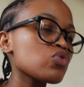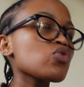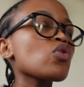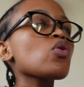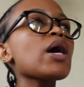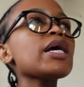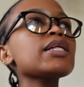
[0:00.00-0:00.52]

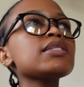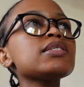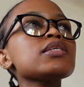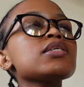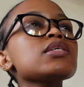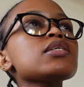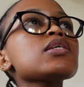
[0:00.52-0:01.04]
So I
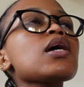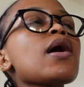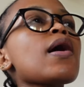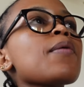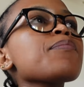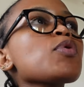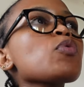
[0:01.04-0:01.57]
did,
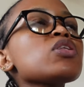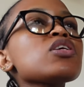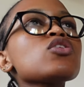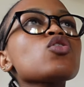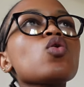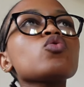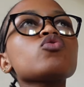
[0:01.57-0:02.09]
we
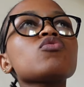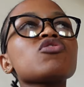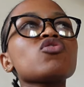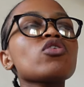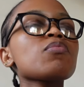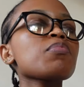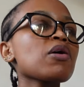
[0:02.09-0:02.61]
did go to
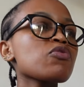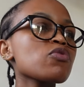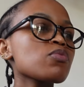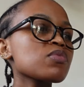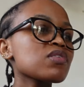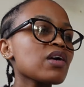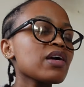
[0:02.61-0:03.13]
Victorian
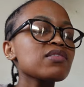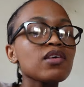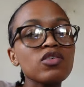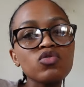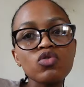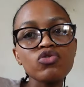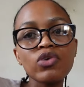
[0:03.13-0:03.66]
Bathrooms, as
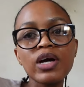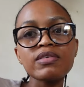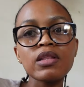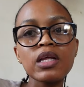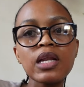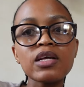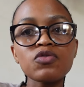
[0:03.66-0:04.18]
I told you guys
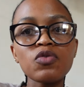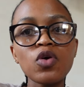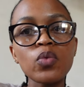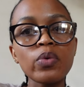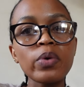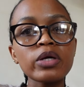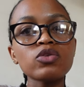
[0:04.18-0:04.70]
in the last
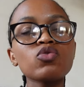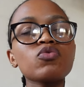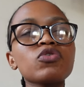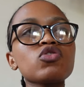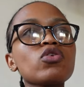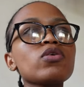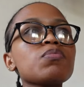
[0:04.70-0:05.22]
vlog. We went to
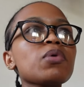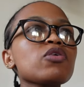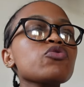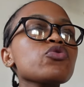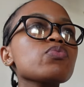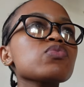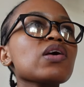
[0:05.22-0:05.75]
Victorian
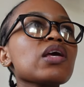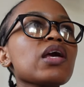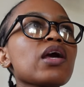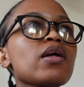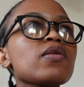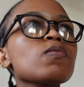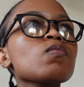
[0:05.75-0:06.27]
Bathrooms
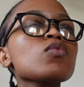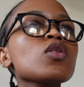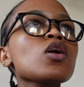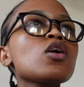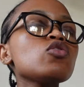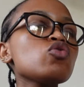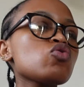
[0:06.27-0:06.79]
again
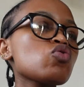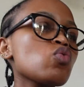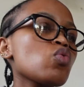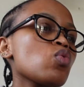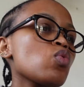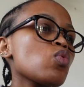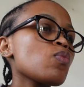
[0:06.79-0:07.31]

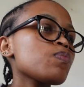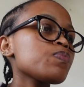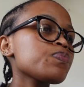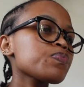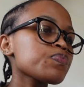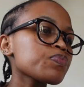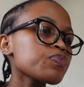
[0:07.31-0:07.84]
to
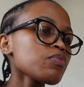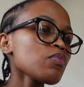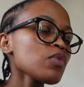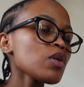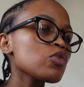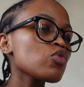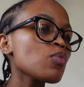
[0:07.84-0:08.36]

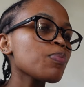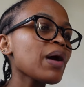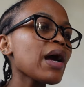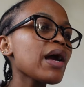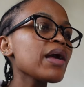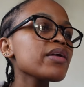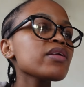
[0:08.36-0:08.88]

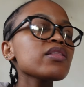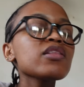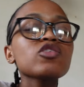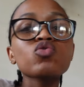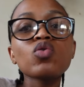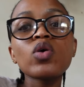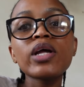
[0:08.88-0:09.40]
buy the
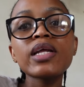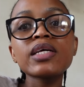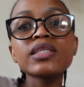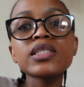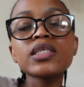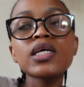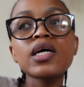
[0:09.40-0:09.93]

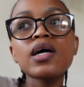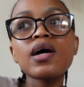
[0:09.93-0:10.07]
toilet.